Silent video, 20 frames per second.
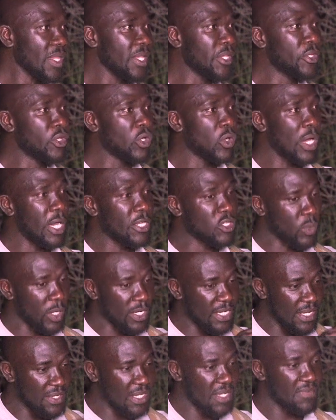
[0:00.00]
to
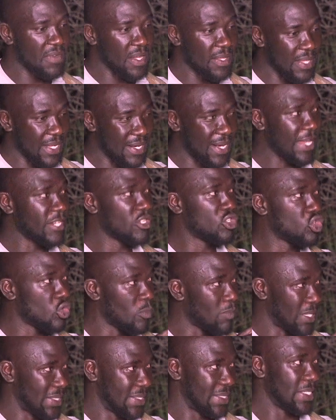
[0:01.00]
identify the right raw
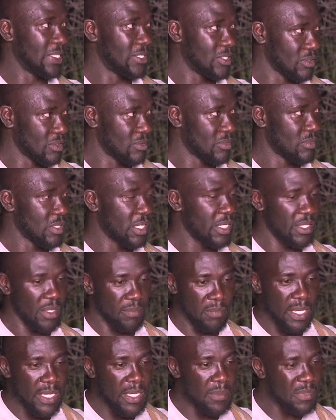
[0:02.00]
material. They
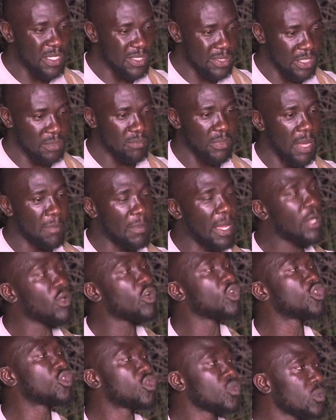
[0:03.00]
may miss it by a mark
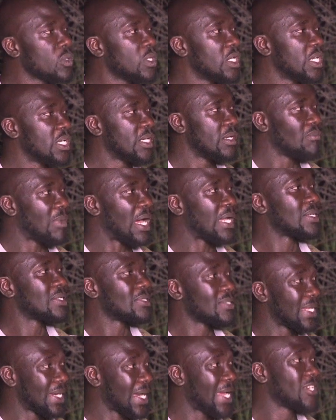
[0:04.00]
or two, but
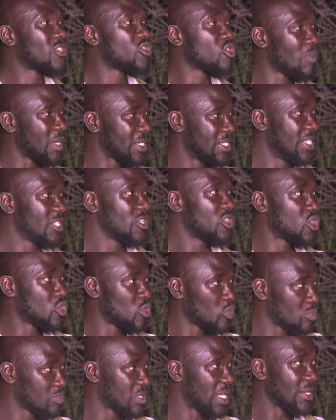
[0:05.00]
the right raw material
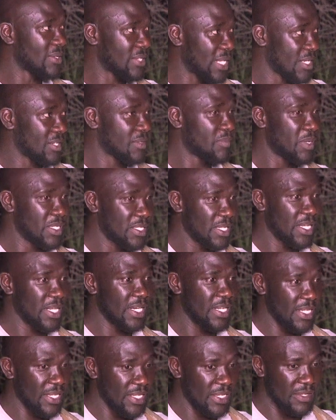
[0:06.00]
that
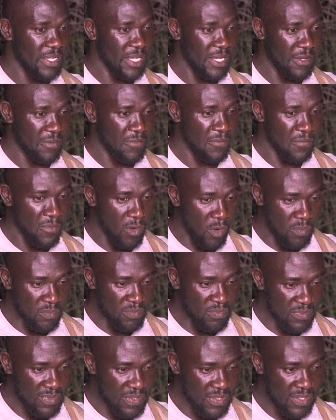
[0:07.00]
basically
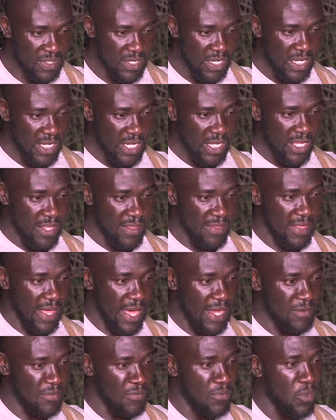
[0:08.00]
forms
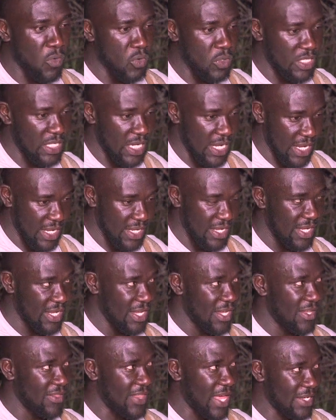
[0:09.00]
that fodder
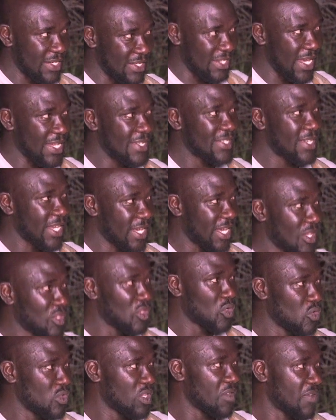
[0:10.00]
that gets taken
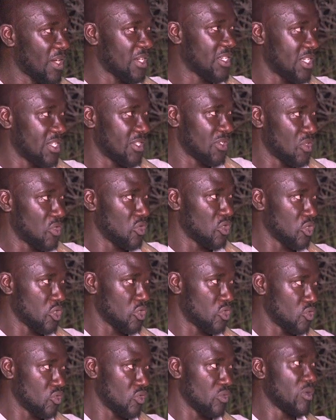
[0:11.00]
through the factory institution
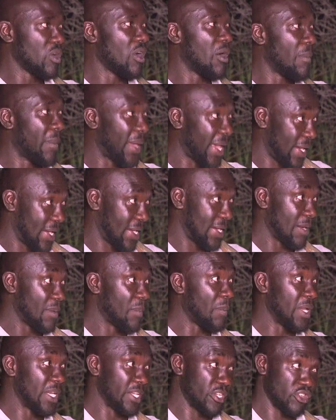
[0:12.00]
to make
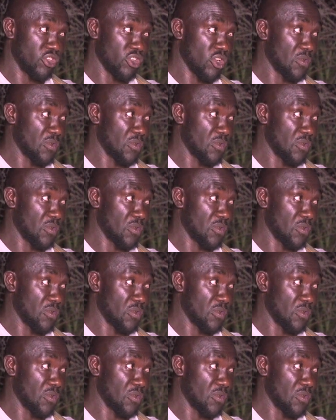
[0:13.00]
military